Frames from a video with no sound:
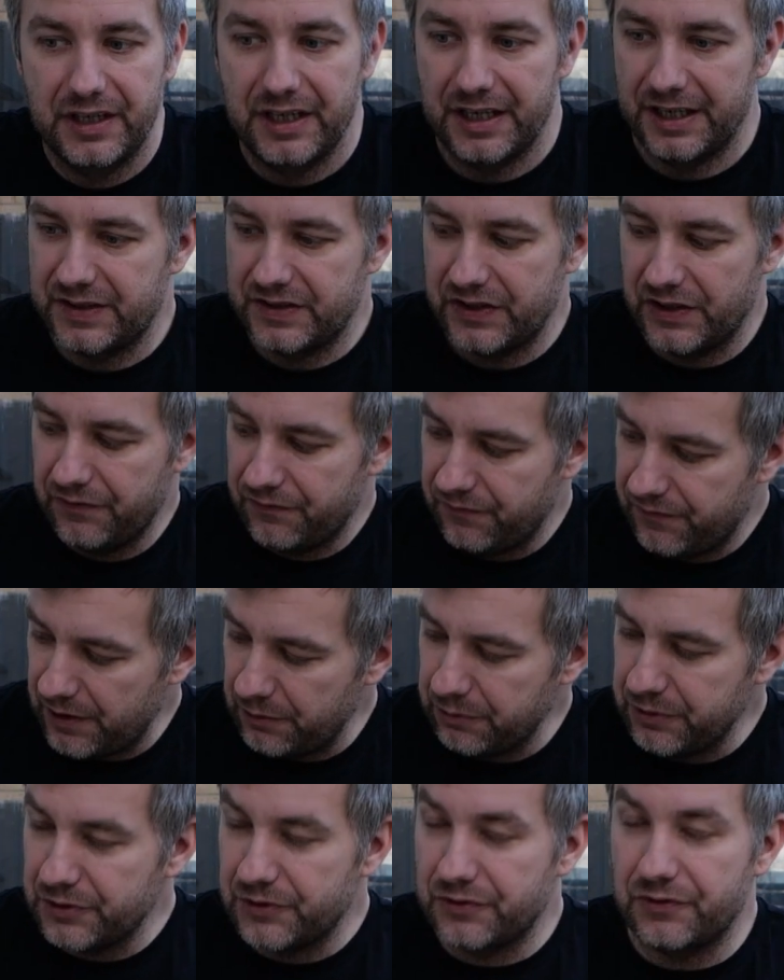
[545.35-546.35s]
It's a
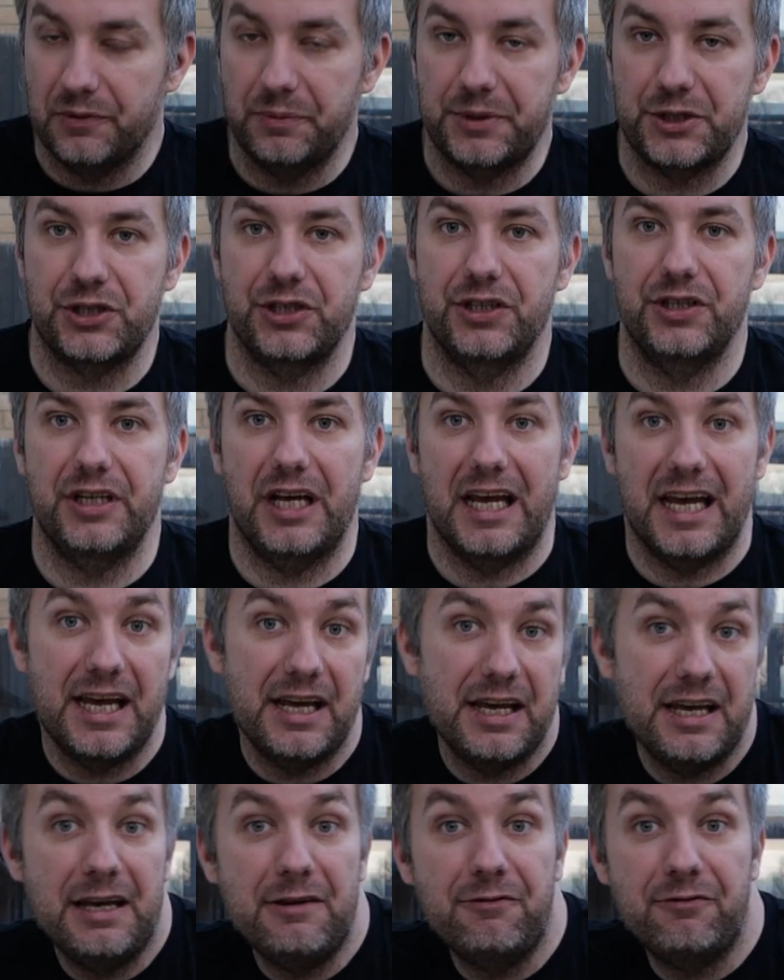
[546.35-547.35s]
very useful machine
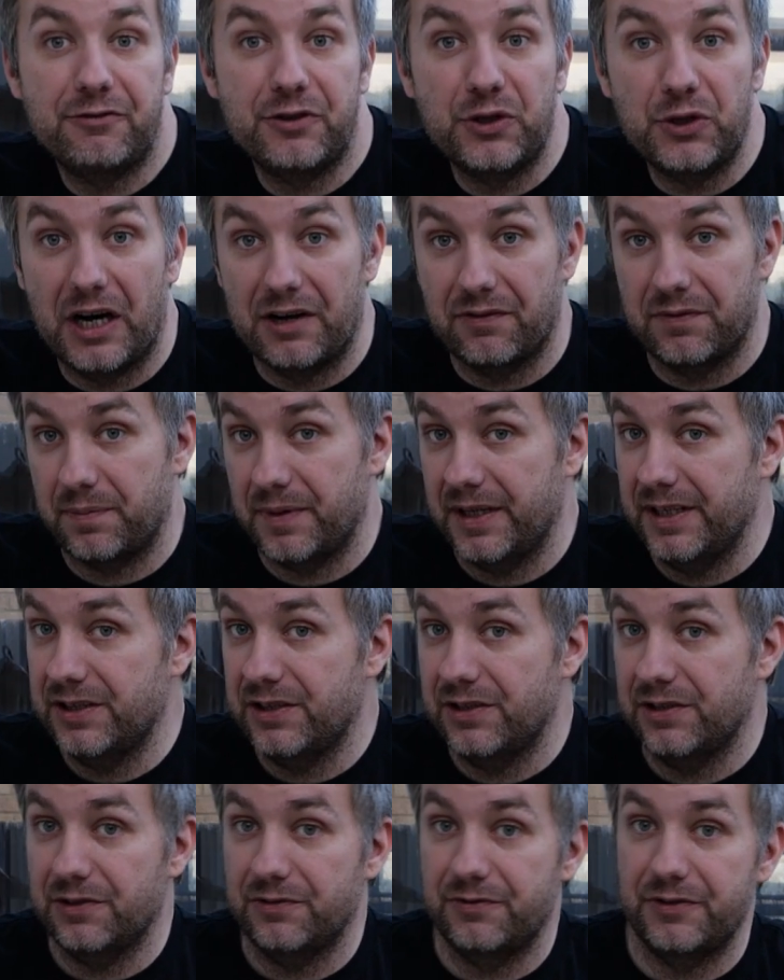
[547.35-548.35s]
if you have
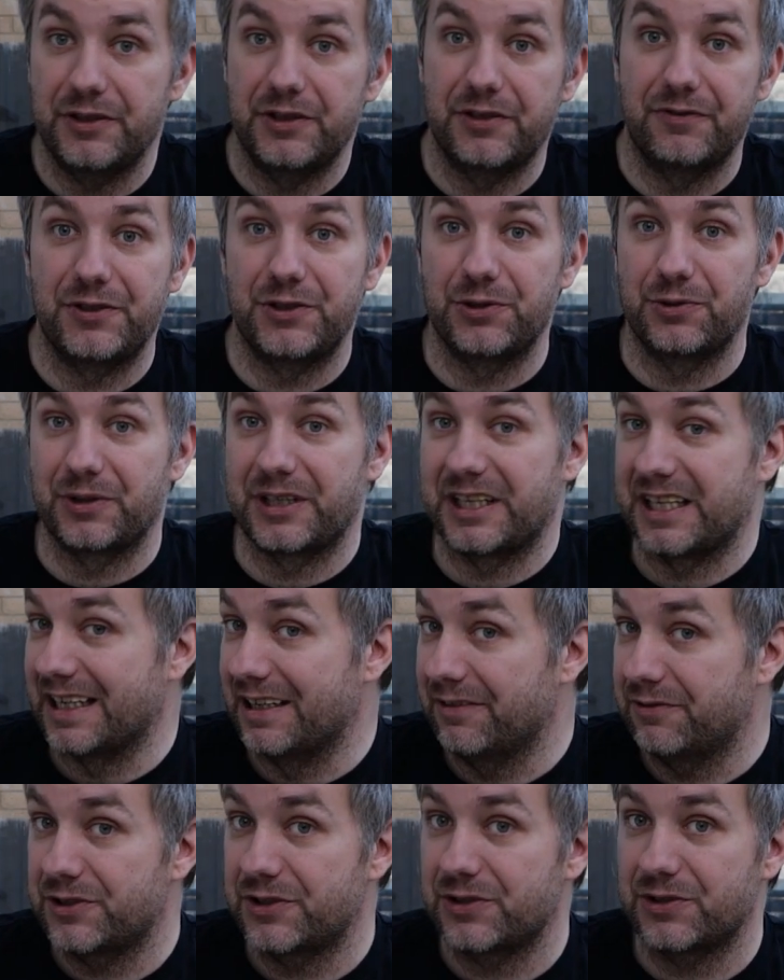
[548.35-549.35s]
plenty of individual
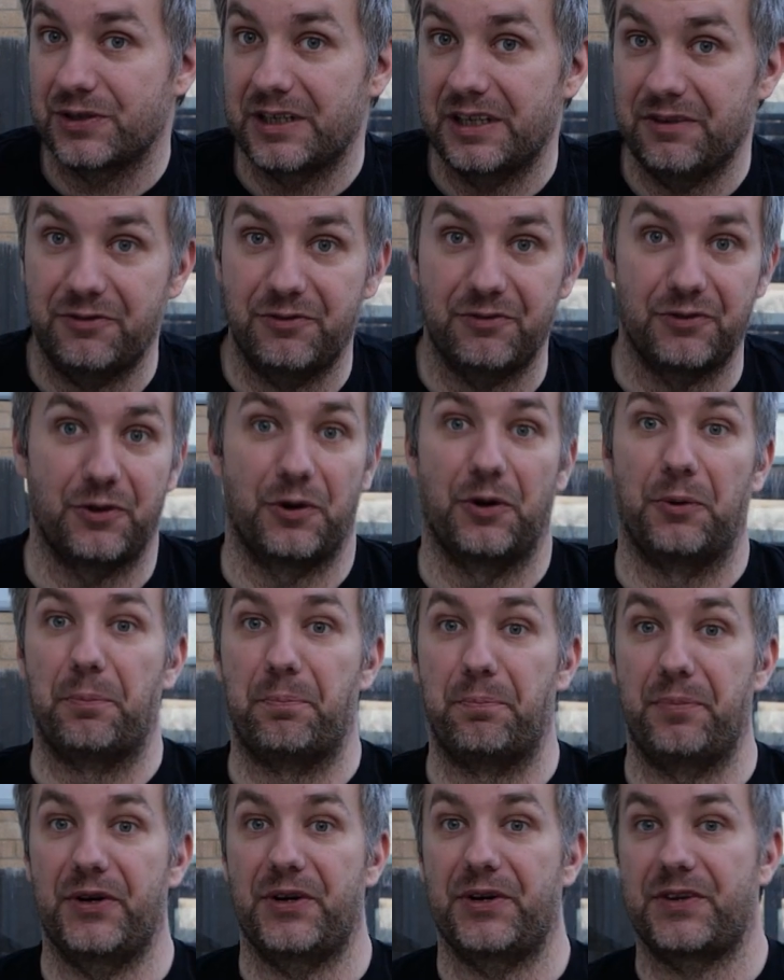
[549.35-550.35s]
gifts to give for
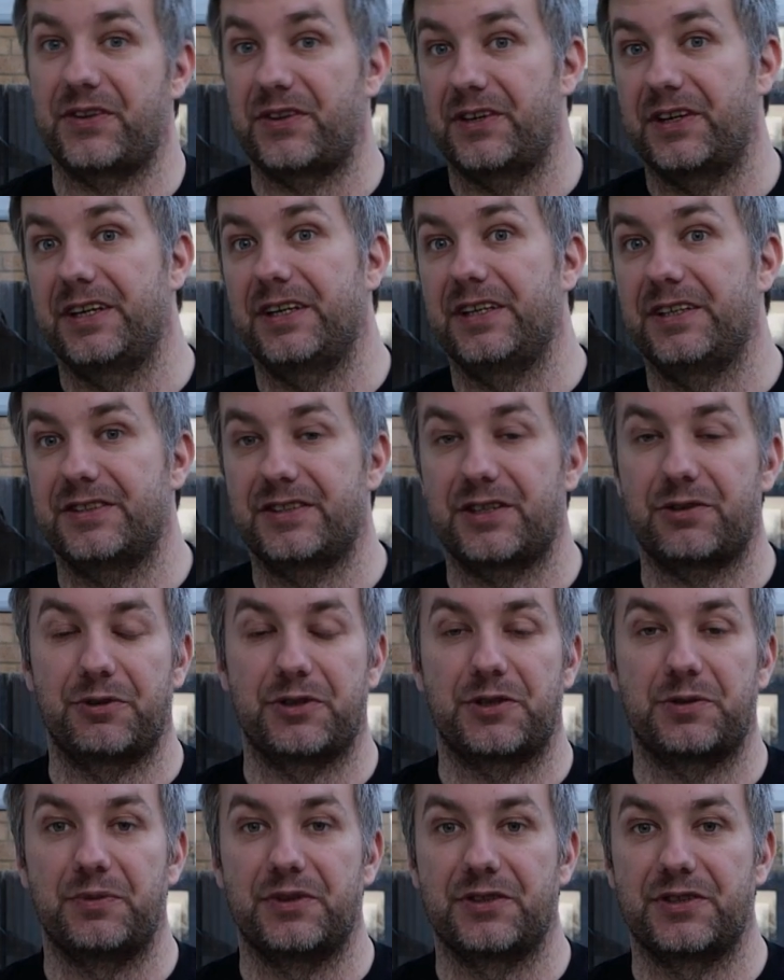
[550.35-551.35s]
birthdays,
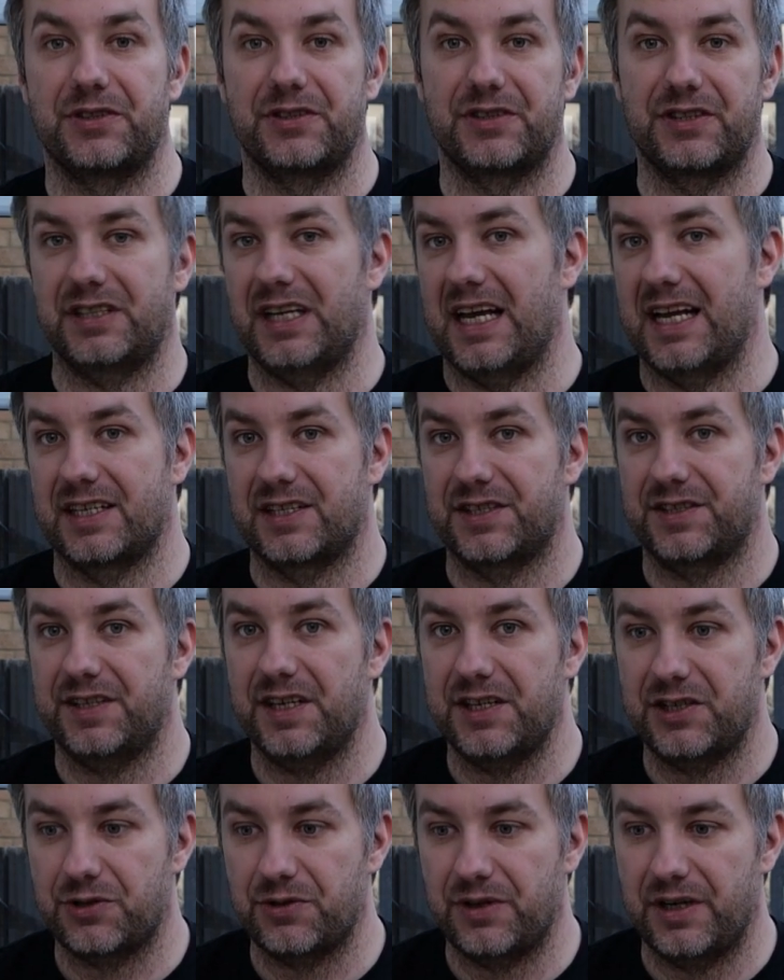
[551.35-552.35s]
Christmases,
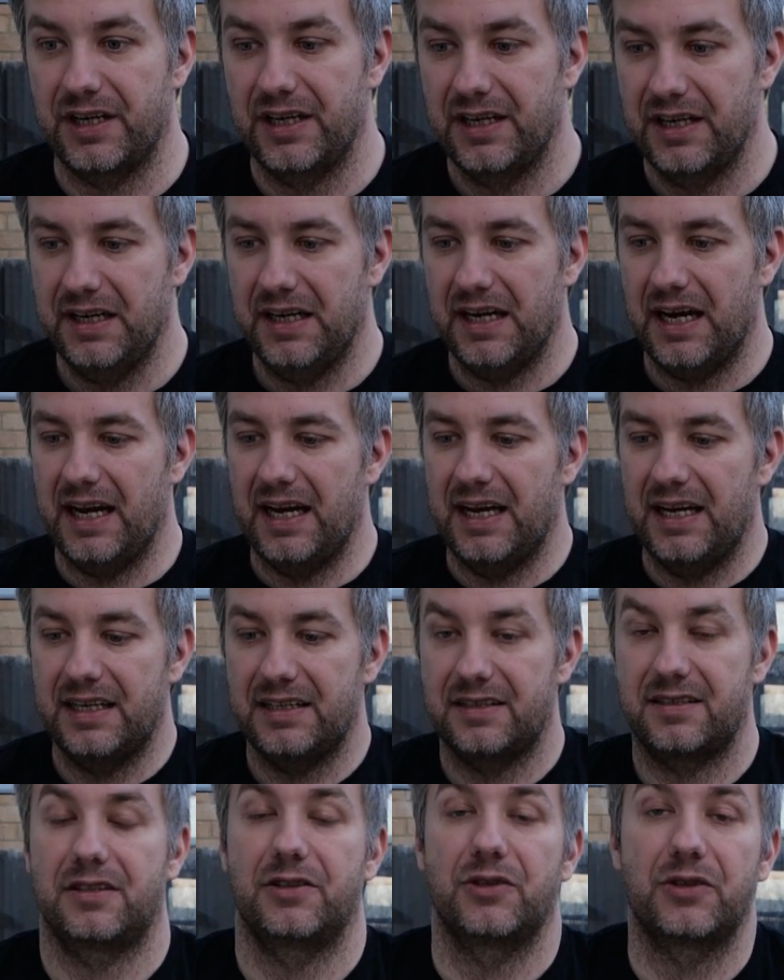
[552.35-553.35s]
etc.
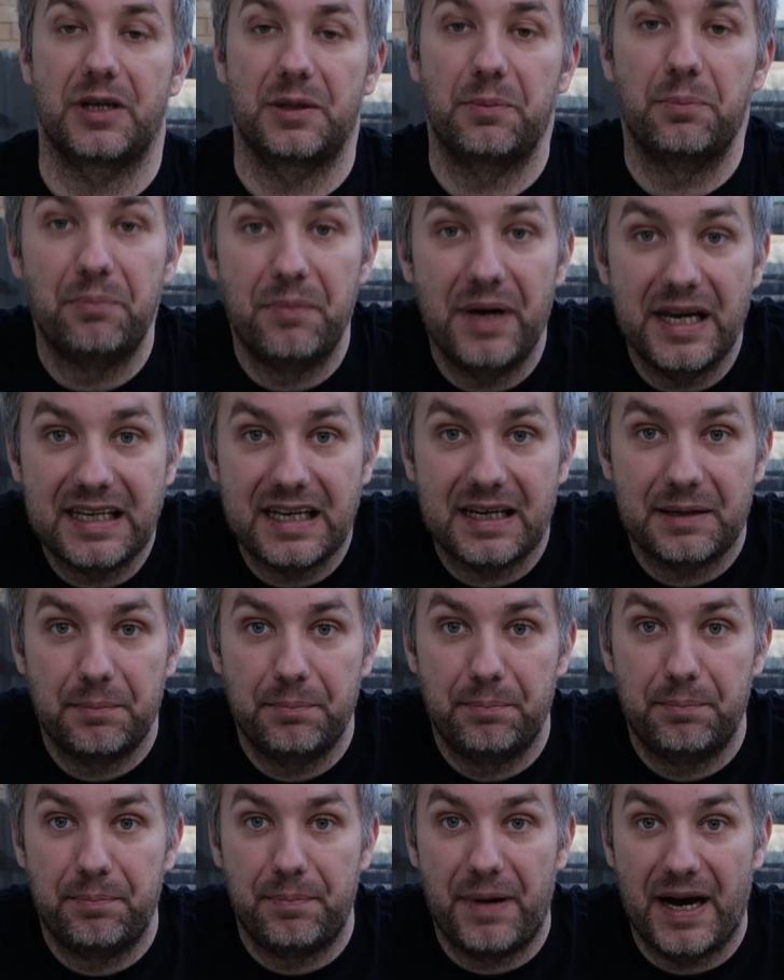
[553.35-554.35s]
and can make
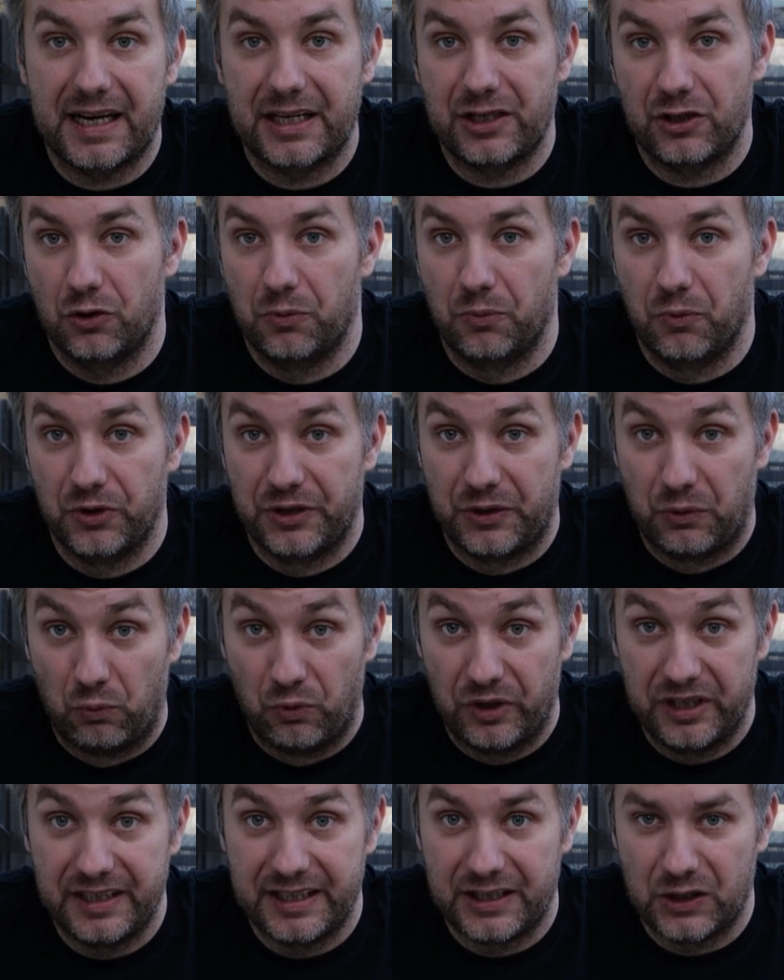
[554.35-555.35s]
back your money
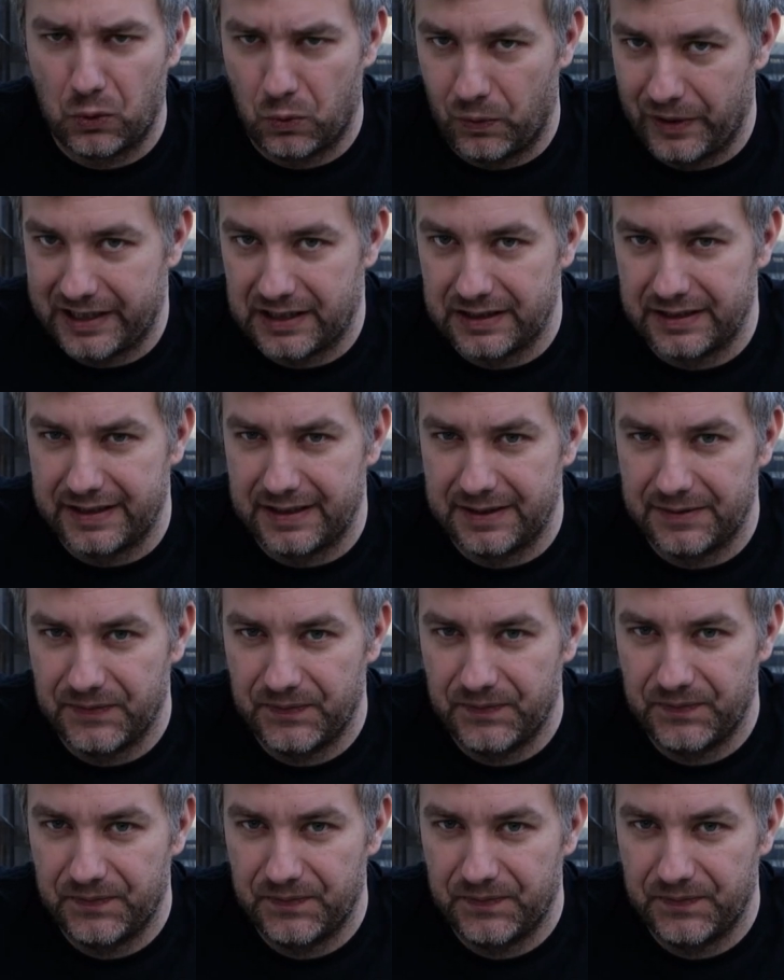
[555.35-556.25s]
really quickly.